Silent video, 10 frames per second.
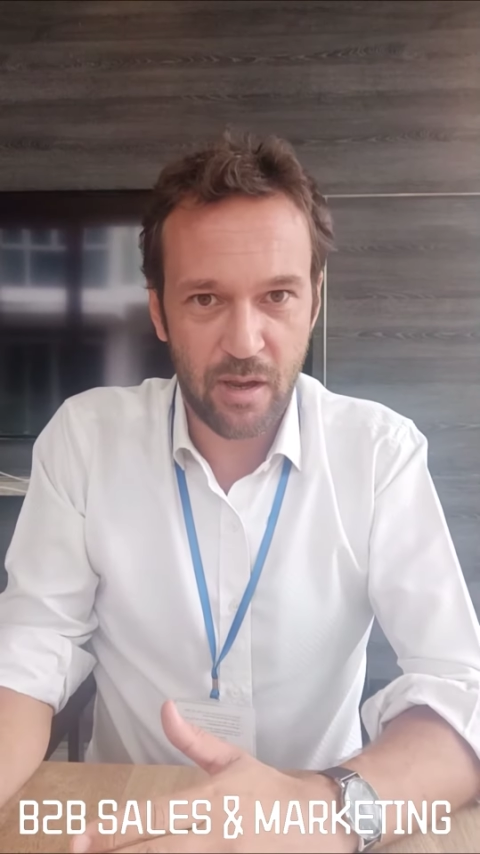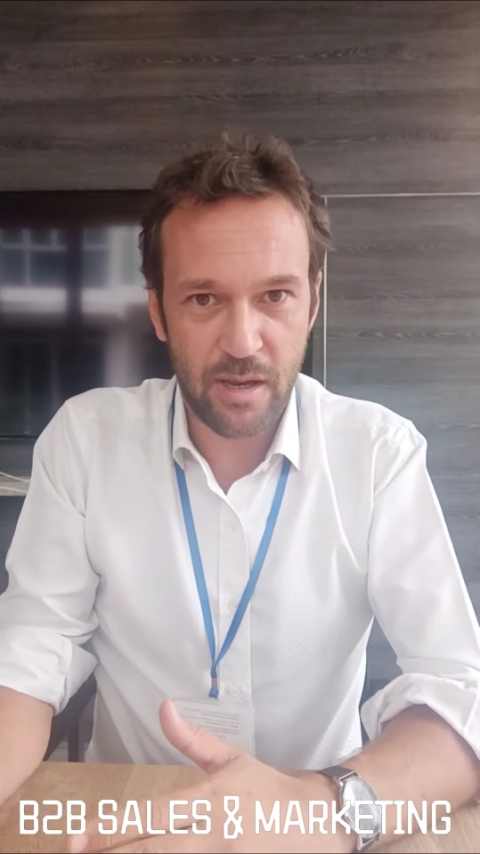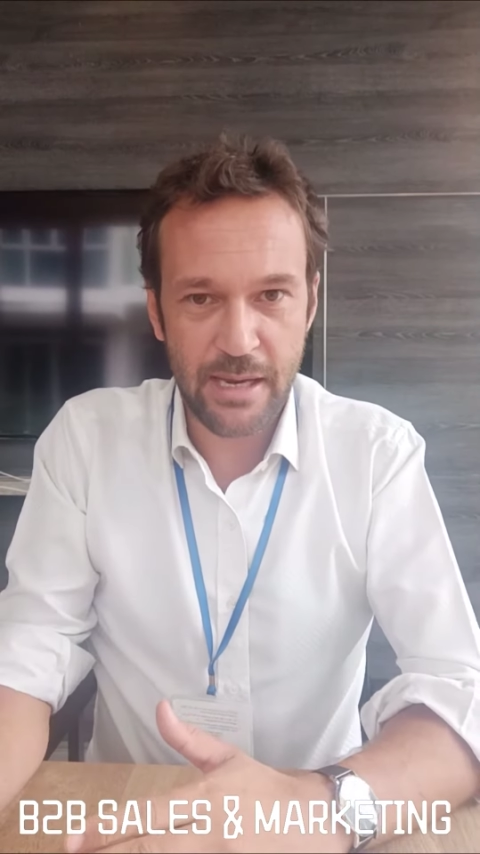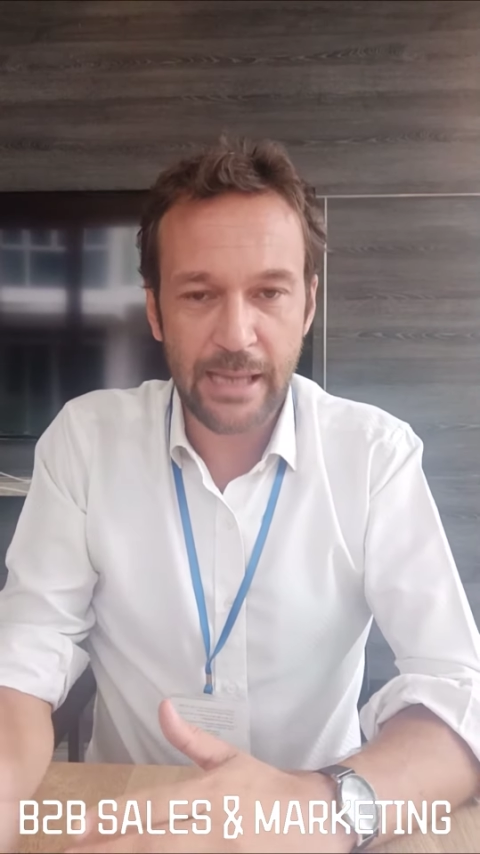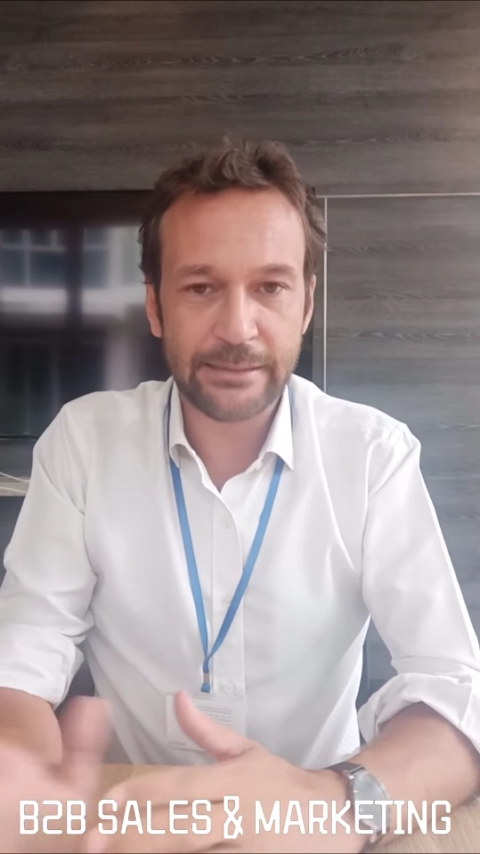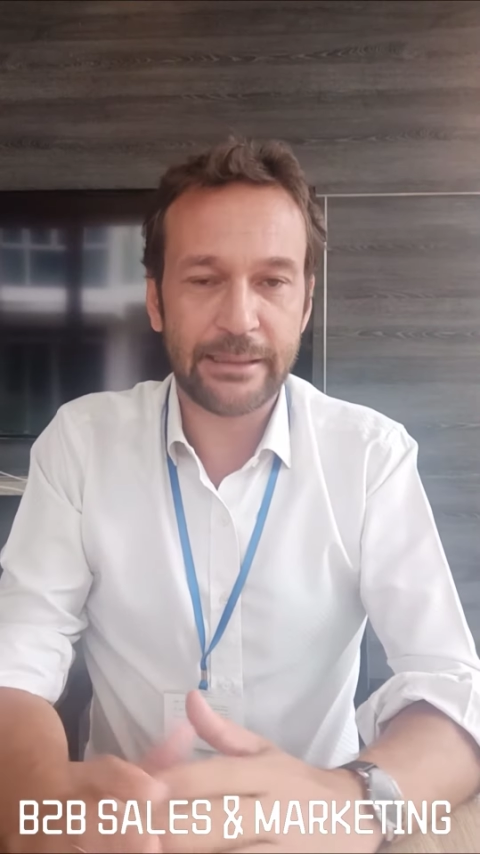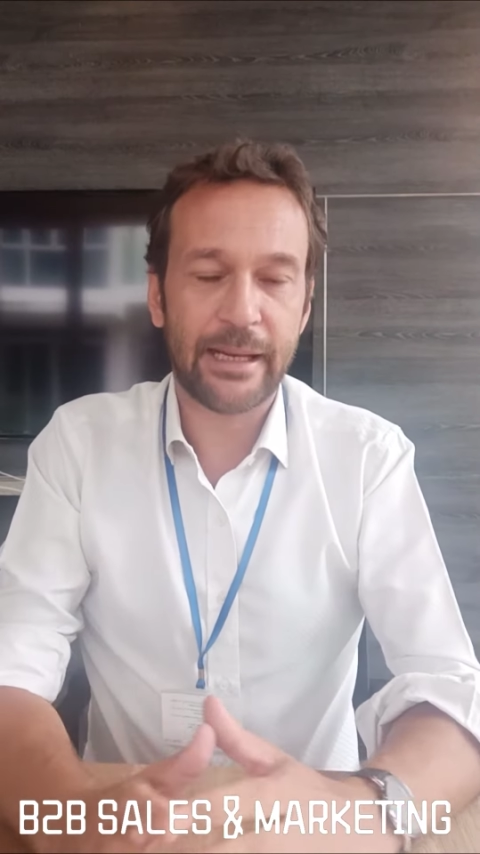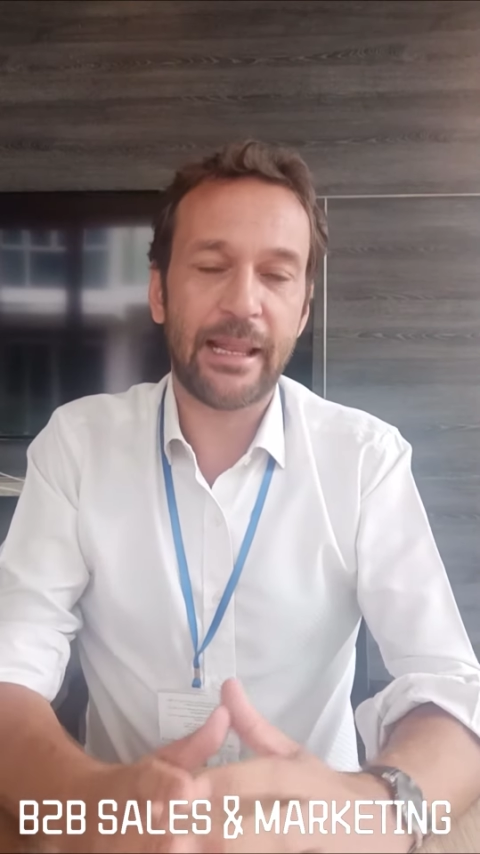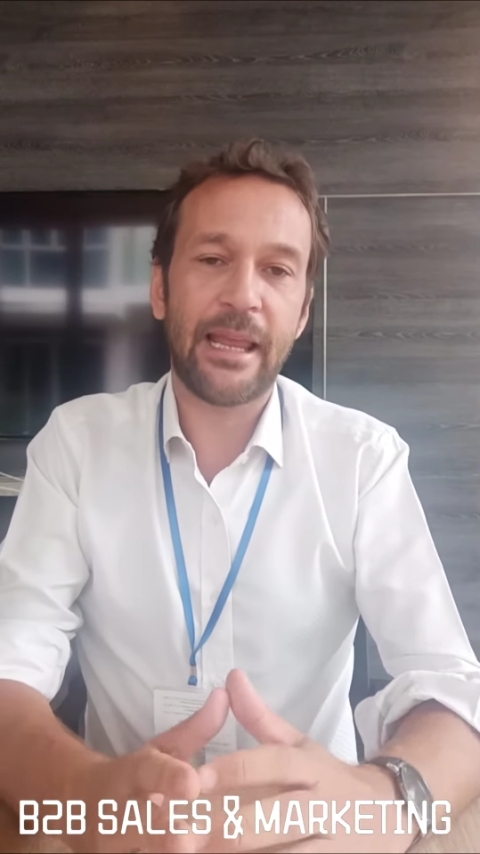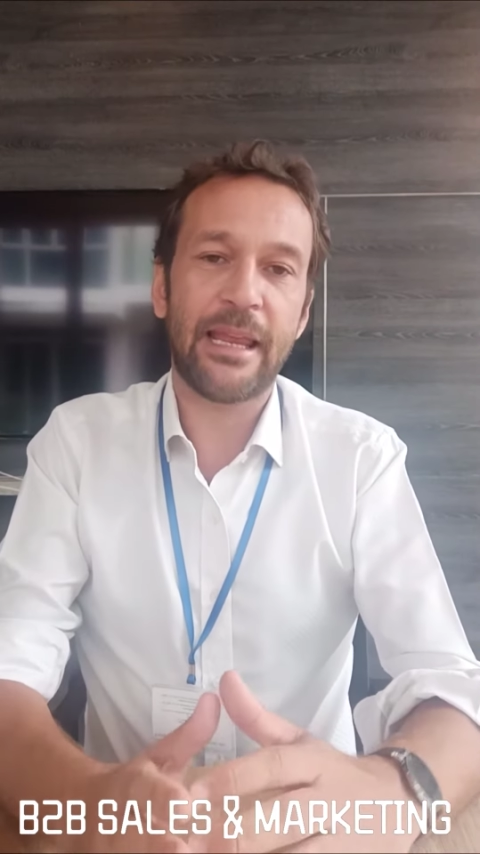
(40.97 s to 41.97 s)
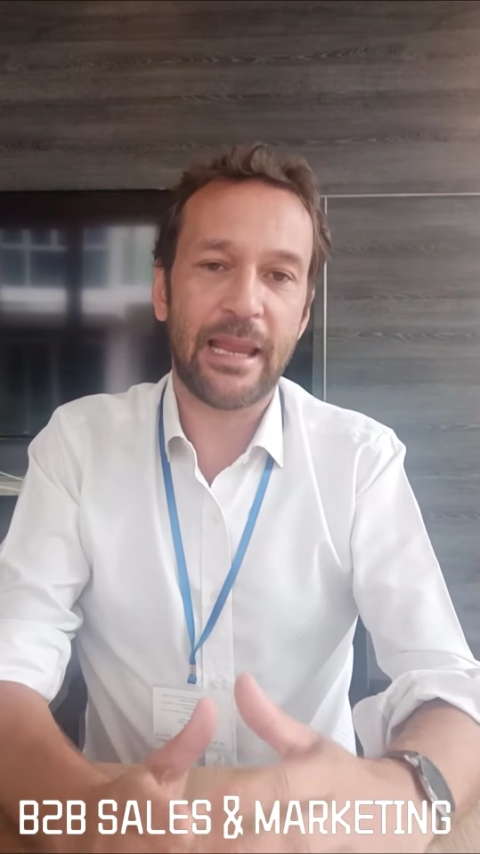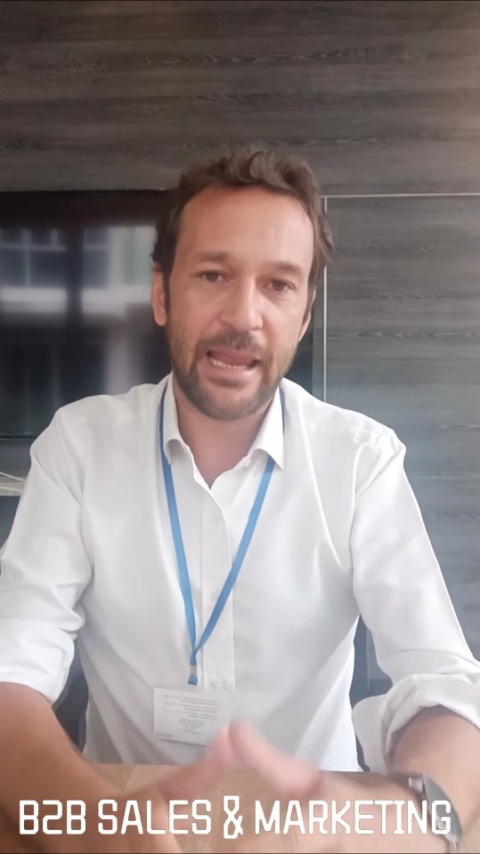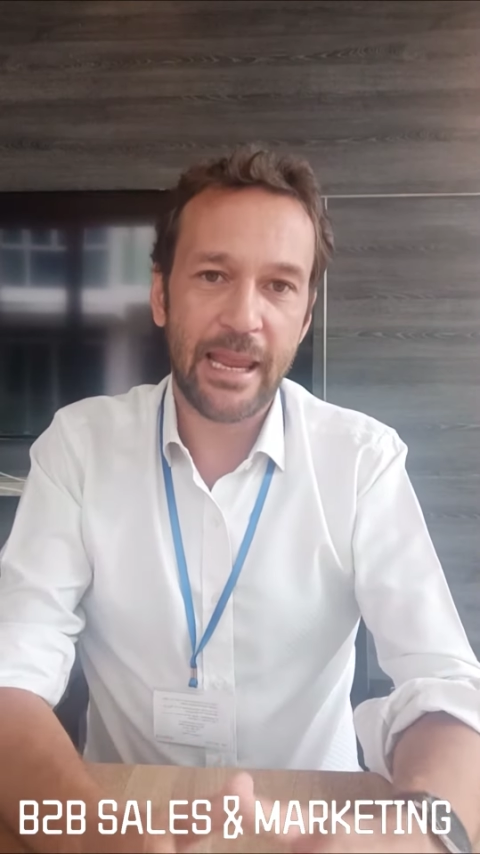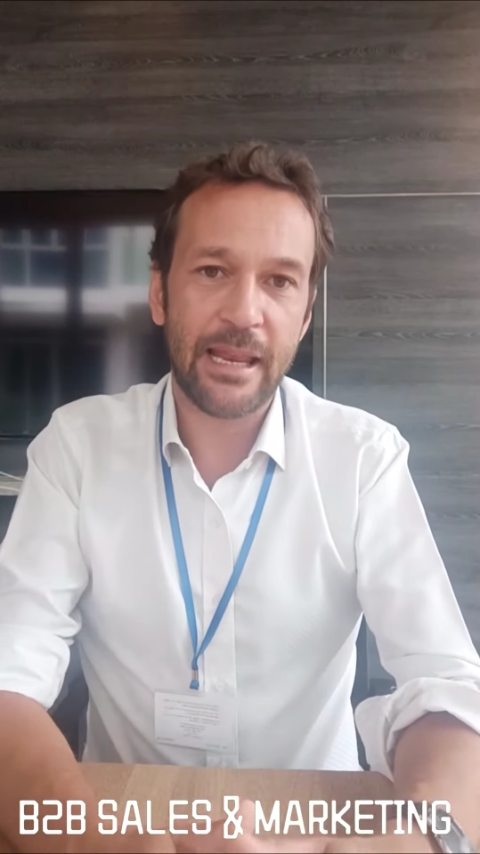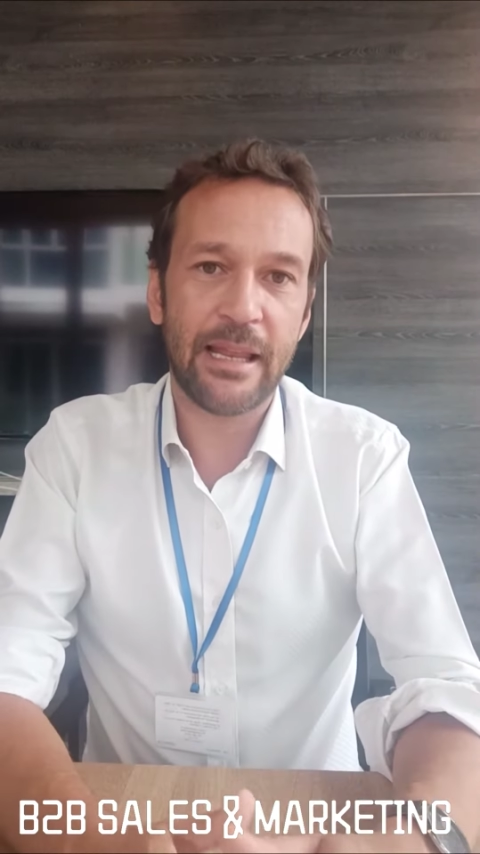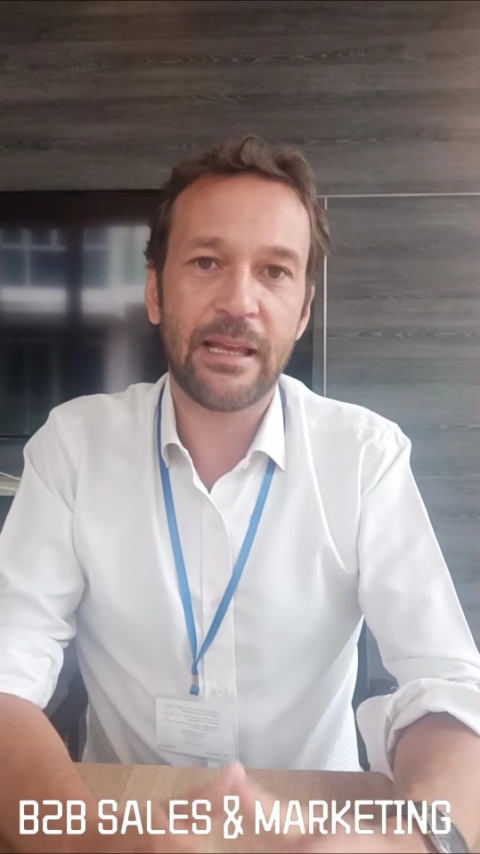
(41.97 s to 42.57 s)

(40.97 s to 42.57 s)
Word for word: yesterday again